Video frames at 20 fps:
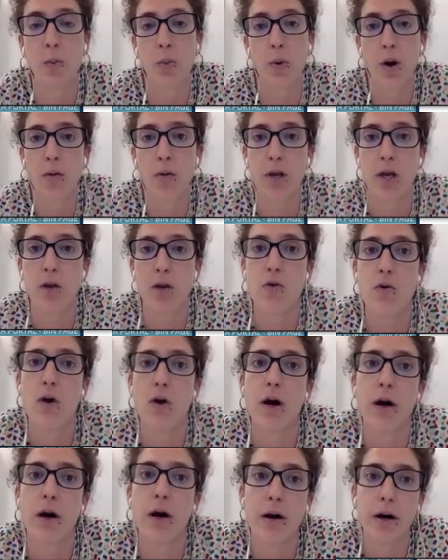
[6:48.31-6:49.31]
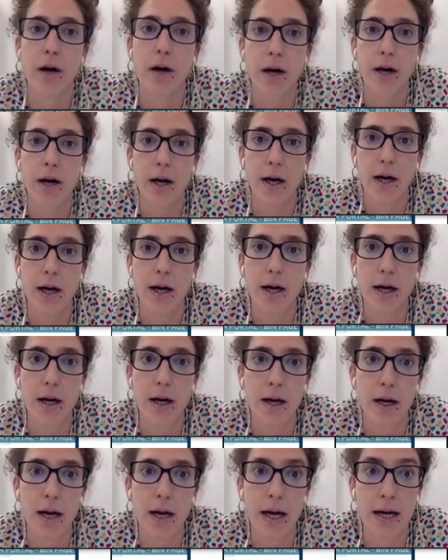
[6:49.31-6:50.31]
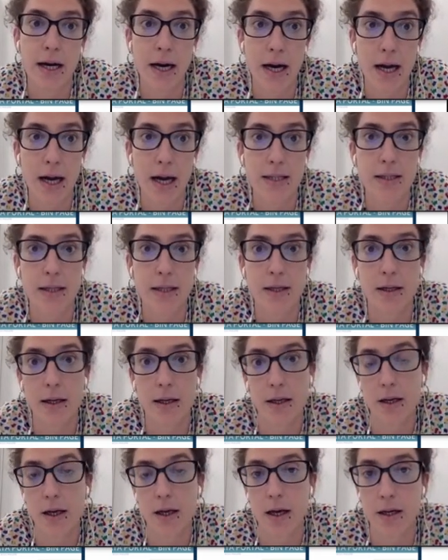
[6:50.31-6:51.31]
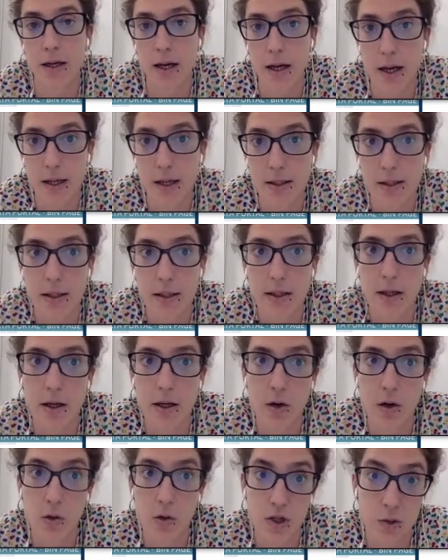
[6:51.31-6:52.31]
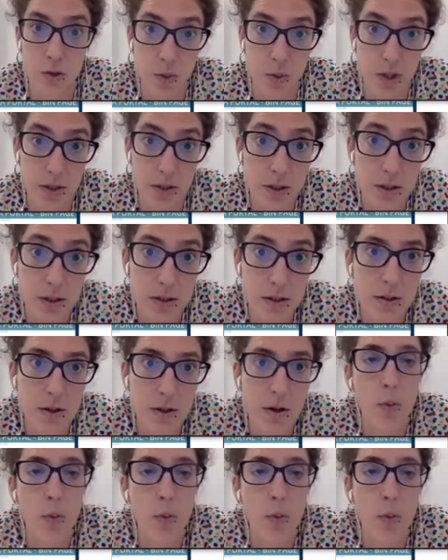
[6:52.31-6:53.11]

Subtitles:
Probably you are analyzing a new species,